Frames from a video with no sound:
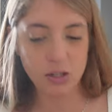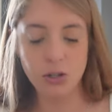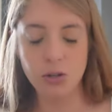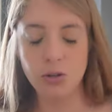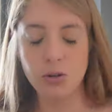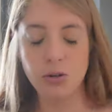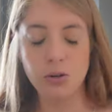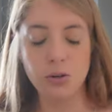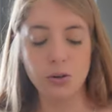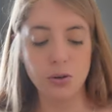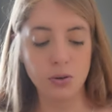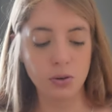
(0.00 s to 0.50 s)

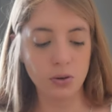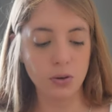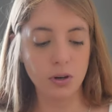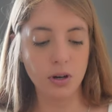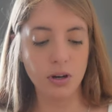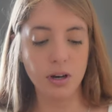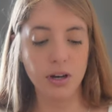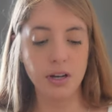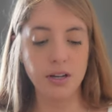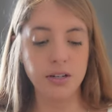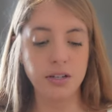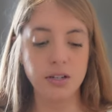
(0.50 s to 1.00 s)
to
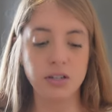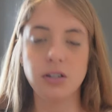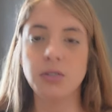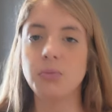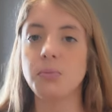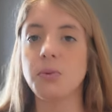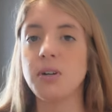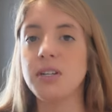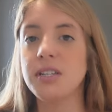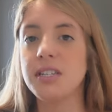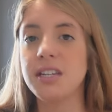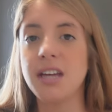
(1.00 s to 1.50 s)

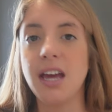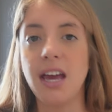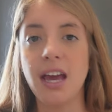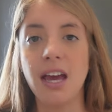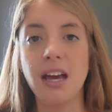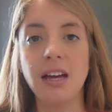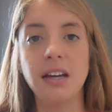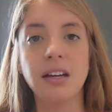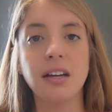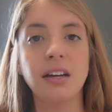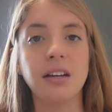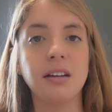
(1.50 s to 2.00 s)
London one
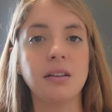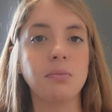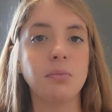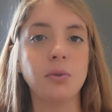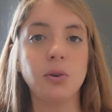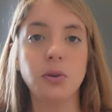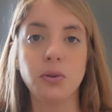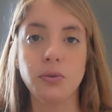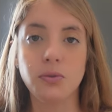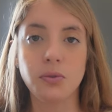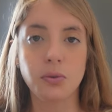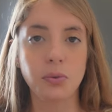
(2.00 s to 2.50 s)
day and
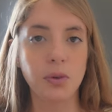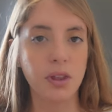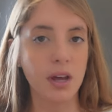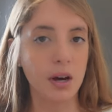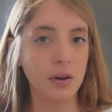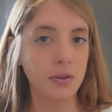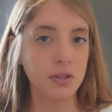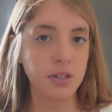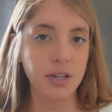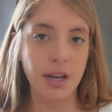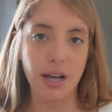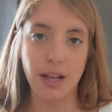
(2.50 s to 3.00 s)
moved
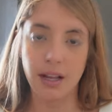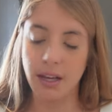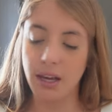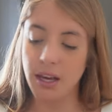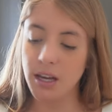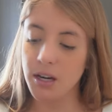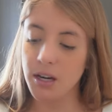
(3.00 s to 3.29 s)
without telling